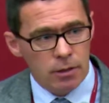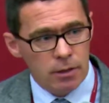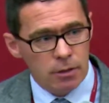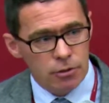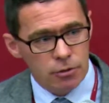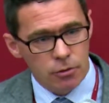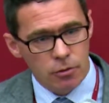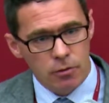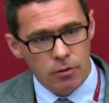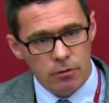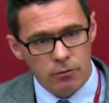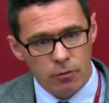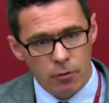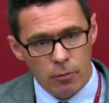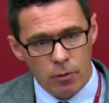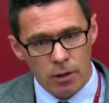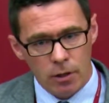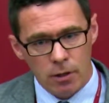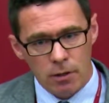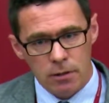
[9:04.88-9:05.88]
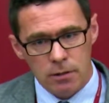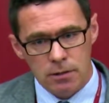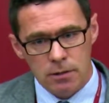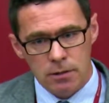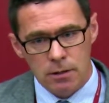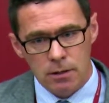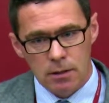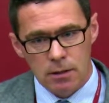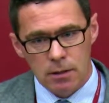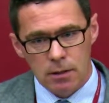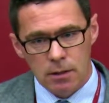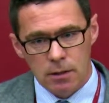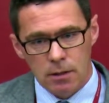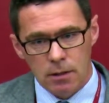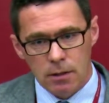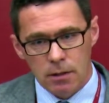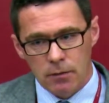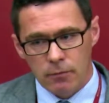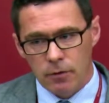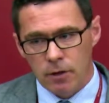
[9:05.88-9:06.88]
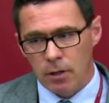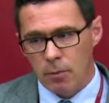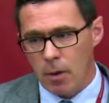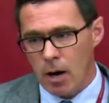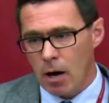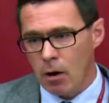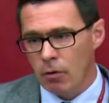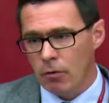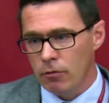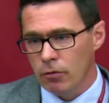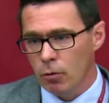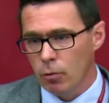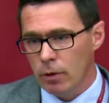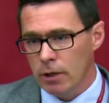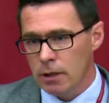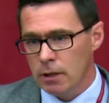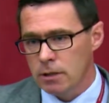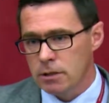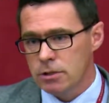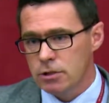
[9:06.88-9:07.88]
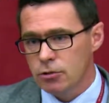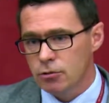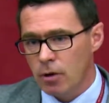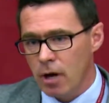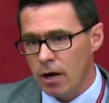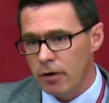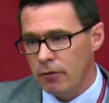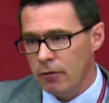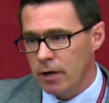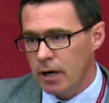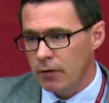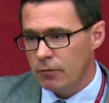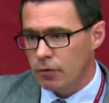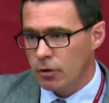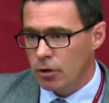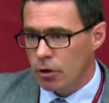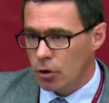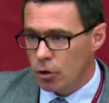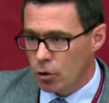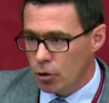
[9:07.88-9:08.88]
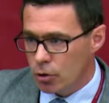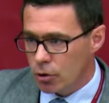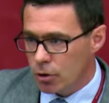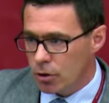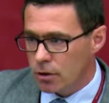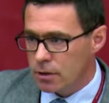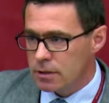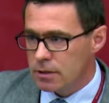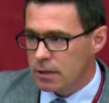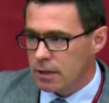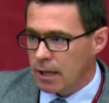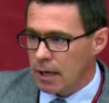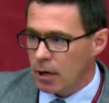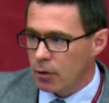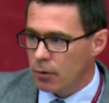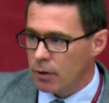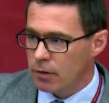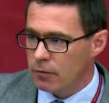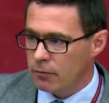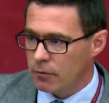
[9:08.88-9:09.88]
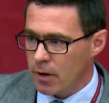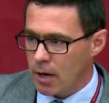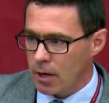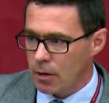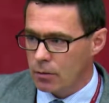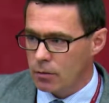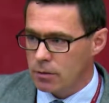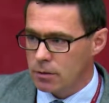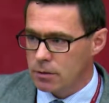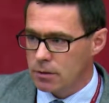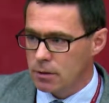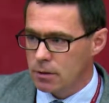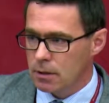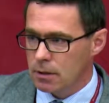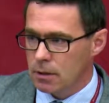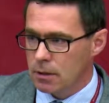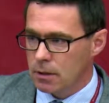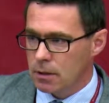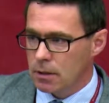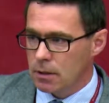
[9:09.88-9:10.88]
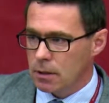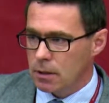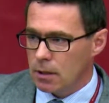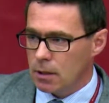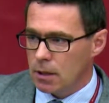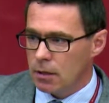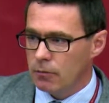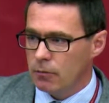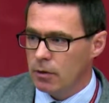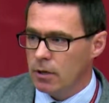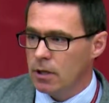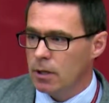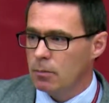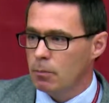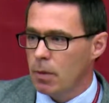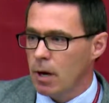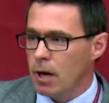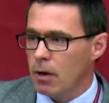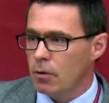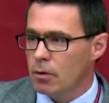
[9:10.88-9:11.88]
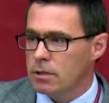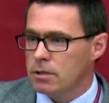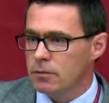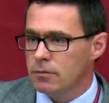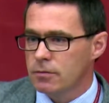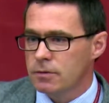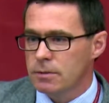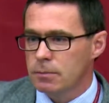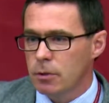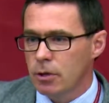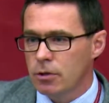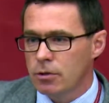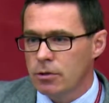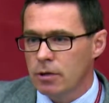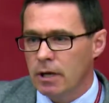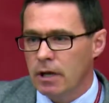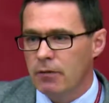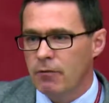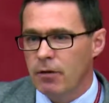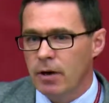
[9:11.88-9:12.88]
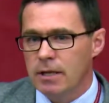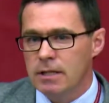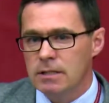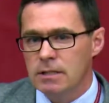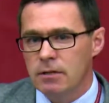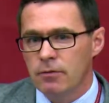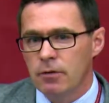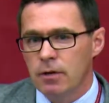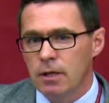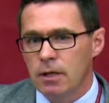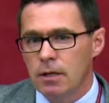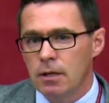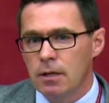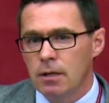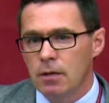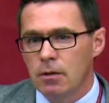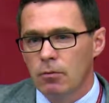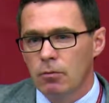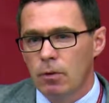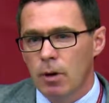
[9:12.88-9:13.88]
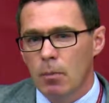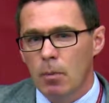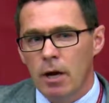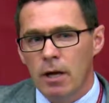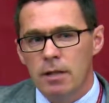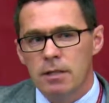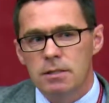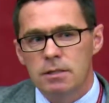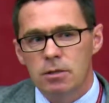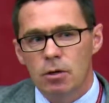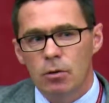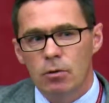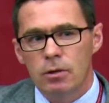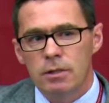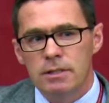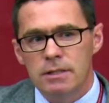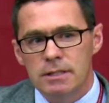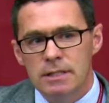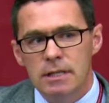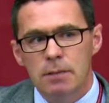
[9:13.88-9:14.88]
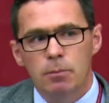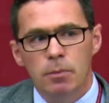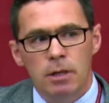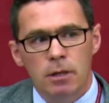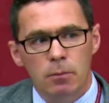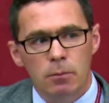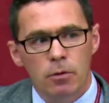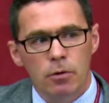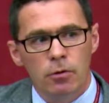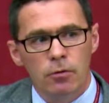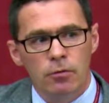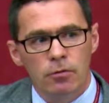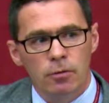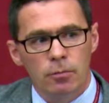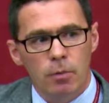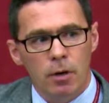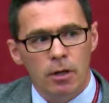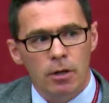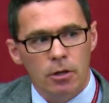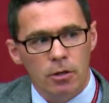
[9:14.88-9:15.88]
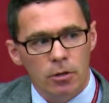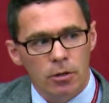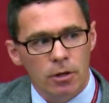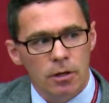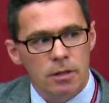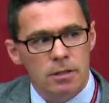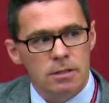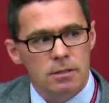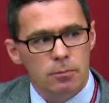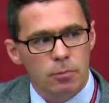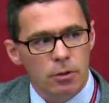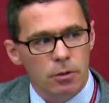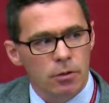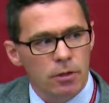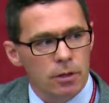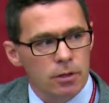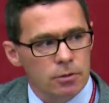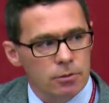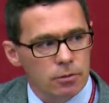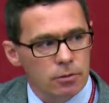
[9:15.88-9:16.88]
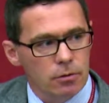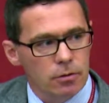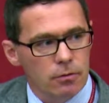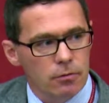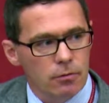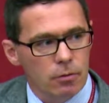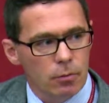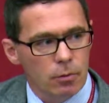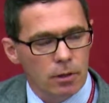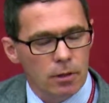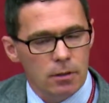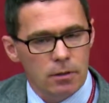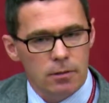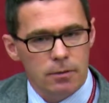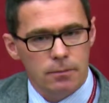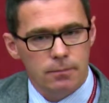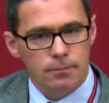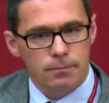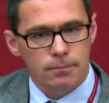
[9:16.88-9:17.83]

the truth of the world, via the power of the will striving after the good therein found, and via the powers of spiritual affectivity whereby the soul is deeply moved by the goodness, beauty, and truth of the world.